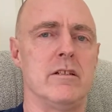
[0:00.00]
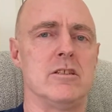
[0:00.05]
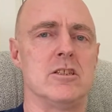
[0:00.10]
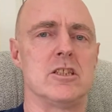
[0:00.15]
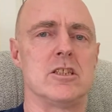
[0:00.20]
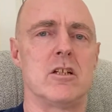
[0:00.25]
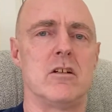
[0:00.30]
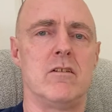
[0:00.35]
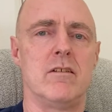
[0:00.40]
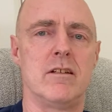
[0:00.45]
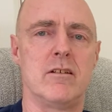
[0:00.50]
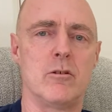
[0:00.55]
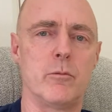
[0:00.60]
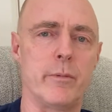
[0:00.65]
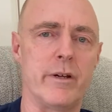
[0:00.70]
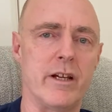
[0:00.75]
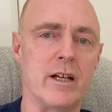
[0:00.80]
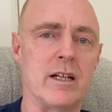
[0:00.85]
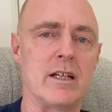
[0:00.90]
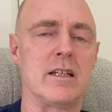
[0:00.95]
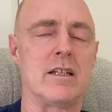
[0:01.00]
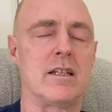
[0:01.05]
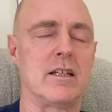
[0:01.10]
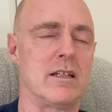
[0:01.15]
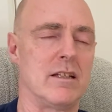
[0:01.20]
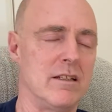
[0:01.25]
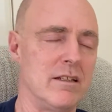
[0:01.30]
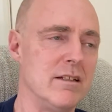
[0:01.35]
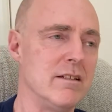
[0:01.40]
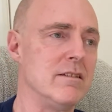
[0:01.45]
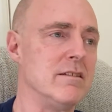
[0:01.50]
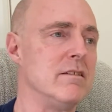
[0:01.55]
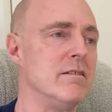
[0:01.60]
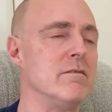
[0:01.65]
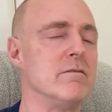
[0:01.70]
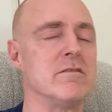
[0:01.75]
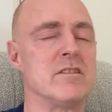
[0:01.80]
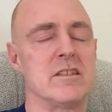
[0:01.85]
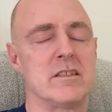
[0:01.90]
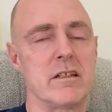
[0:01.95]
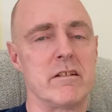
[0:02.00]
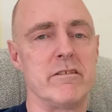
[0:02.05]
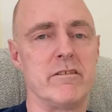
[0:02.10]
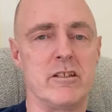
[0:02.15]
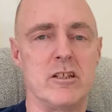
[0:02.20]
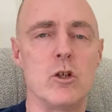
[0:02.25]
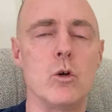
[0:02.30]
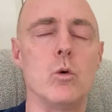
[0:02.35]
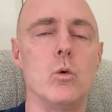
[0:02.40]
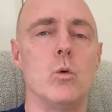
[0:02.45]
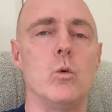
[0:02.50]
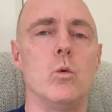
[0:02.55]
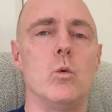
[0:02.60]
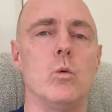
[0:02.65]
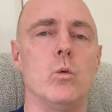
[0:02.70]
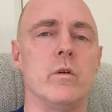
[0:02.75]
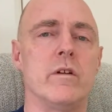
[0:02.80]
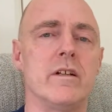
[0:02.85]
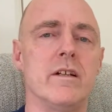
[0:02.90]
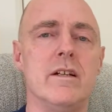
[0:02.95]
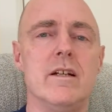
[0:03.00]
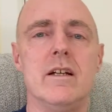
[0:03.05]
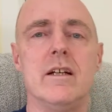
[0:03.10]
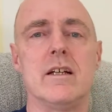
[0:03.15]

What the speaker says: and show a little bit of so-called